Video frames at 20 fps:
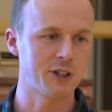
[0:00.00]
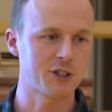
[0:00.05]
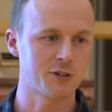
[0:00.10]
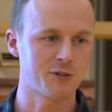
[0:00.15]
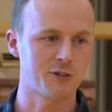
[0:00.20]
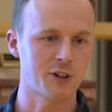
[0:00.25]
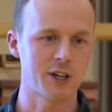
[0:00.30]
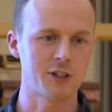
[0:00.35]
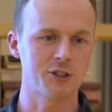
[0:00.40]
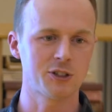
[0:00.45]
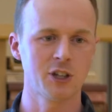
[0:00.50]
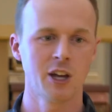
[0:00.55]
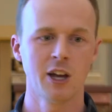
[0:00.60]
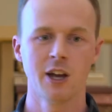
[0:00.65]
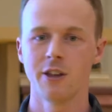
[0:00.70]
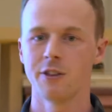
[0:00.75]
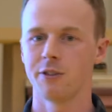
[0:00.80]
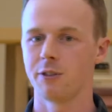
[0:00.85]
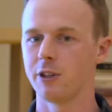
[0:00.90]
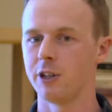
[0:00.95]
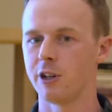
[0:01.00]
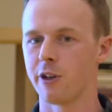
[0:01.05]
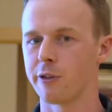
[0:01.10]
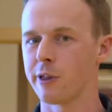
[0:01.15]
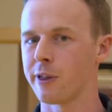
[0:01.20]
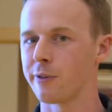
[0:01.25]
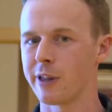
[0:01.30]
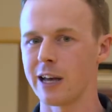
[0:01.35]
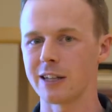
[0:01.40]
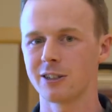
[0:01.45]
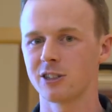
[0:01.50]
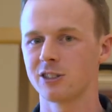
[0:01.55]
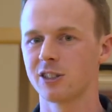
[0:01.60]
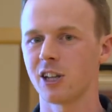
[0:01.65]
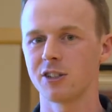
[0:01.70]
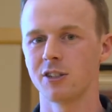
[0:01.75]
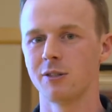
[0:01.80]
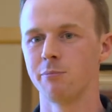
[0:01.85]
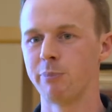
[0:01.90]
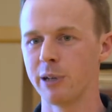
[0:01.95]
the face-to-face. That
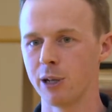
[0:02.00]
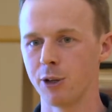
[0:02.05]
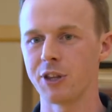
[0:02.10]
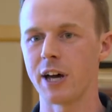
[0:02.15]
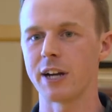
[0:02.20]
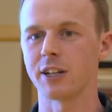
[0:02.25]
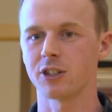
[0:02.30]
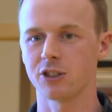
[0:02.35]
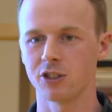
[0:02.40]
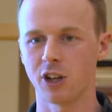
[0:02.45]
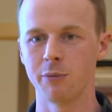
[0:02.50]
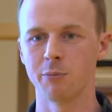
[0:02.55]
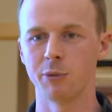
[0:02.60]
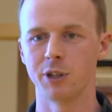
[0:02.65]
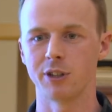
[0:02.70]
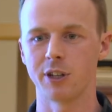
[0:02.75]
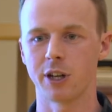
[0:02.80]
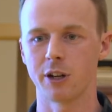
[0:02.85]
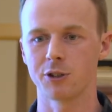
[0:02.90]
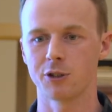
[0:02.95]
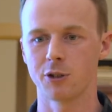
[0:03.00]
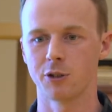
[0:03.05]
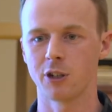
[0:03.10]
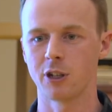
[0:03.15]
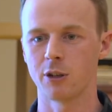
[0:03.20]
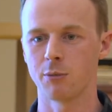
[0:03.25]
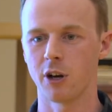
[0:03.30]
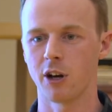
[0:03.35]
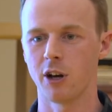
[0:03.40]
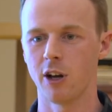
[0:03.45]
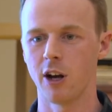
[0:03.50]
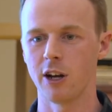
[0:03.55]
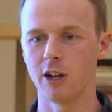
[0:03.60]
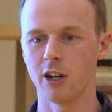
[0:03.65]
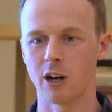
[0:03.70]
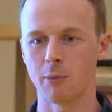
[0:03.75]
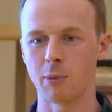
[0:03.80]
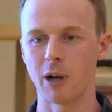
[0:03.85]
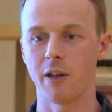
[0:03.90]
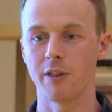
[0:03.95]
just doesn't build that excitement that I was talking about
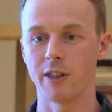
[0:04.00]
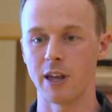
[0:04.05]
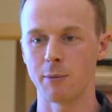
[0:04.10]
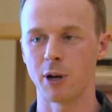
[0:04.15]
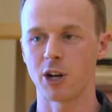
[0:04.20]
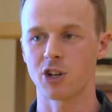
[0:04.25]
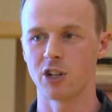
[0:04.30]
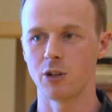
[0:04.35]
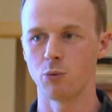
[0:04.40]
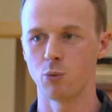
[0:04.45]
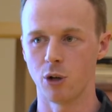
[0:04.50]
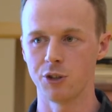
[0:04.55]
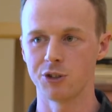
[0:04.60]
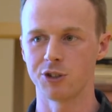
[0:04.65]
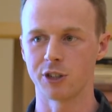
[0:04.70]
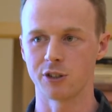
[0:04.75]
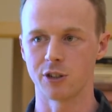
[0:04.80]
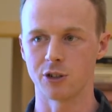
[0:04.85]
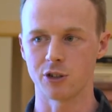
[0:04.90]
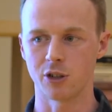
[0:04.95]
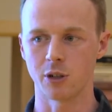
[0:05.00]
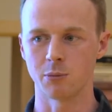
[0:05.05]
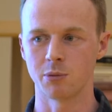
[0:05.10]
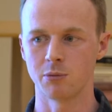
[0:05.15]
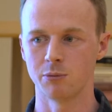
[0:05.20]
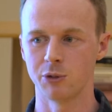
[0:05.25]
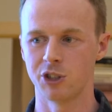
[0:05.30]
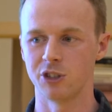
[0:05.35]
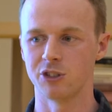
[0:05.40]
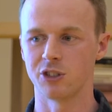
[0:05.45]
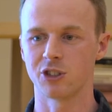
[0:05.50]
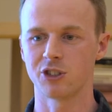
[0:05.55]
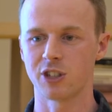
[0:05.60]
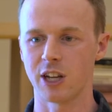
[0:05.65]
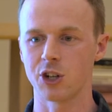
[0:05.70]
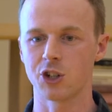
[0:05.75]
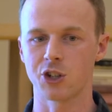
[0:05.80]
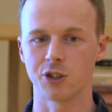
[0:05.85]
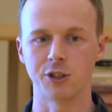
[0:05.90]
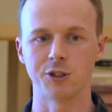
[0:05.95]
earlier about them actually wanting the job, which is
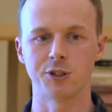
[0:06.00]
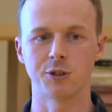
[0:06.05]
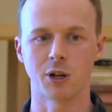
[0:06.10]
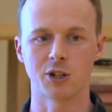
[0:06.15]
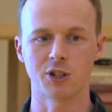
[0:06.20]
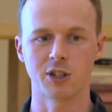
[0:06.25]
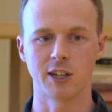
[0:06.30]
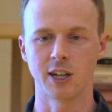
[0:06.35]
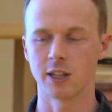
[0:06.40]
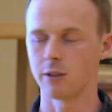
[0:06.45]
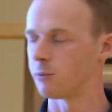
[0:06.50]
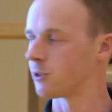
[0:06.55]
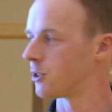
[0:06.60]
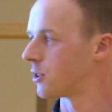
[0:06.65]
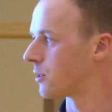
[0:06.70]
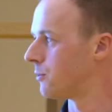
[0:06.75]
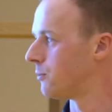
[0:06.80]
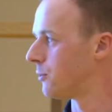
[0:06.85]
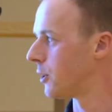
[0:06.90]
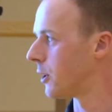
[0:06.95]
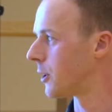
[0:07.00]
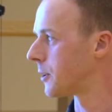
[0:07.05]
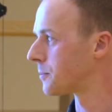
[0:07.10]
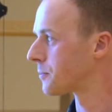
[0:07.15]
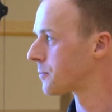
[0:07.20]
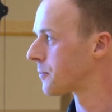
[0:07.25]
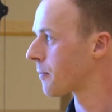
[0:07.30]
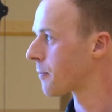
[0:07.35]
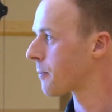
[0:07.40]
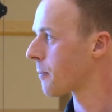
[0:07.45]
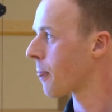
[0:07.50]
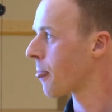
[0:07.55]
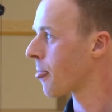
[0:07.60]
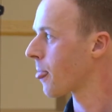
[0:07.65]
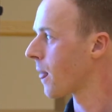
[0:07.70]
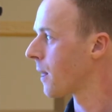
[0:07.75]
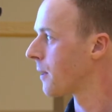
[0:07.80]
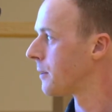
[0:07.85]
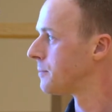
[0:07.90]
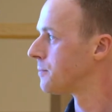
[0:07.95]
essential to actually get them to convert.
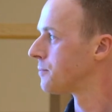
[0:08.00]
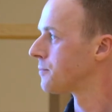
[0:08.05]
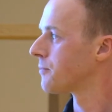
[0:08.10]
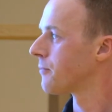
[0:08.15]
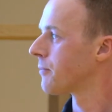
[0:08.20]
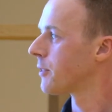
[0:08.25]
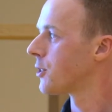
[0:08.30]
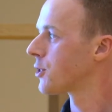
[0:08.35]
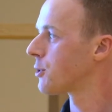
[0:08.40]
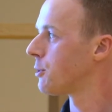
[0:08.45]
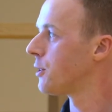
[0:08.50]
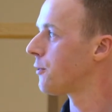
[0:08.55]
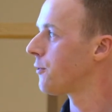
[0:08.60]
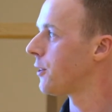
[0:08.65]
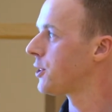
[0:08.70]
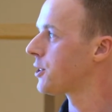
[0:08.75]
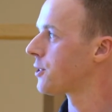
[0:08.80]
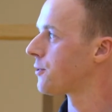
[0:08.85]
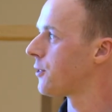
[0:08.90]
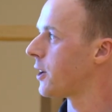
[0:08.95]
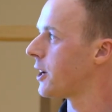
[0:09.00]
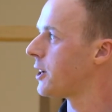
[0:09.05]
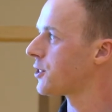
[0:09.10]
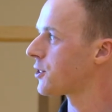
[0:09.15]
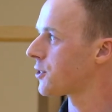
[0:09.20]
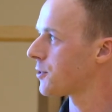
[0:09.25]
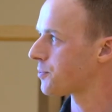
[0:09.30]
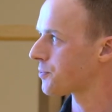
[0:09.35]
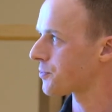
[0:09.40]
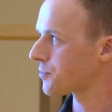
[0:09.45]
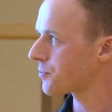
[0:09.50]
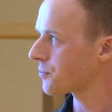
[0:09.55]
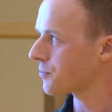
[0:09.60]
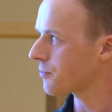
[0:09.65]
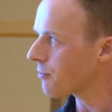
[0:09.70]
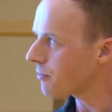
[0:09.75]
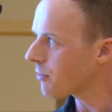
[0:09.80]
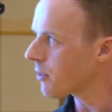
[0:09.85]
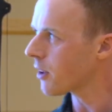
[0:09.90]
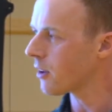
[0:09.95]
So in the face-to-face,
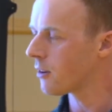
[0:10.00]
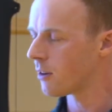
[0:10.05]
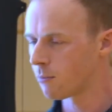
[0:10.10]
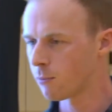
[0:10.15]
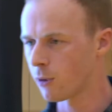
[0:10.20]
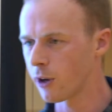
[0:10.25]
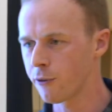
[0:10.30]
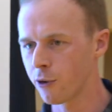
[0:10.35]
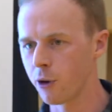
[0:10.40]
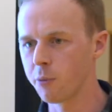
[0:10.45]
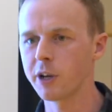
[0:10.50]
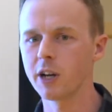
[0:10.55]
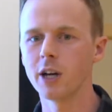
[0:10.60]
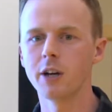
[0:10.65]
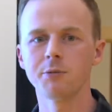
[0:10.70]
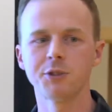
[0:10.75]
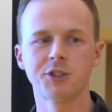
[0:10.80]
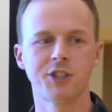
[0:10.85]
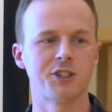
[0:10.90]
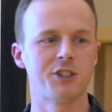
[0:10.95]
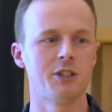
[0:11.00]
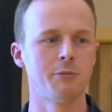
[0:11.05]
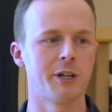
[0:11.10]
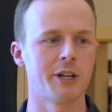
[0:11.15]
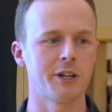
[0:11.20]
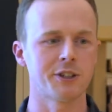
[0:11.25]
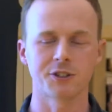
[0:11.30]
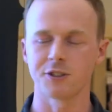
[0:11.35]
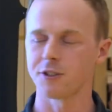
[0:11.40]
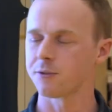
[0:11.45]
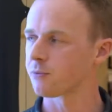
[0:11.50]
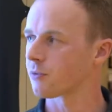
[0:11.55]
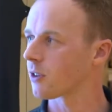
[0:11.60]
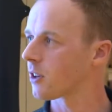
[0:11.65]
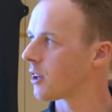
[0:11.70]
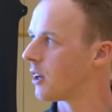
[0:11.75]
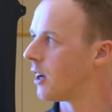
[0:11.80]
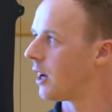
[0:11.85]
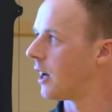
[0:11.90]
my formula, 60 minutes,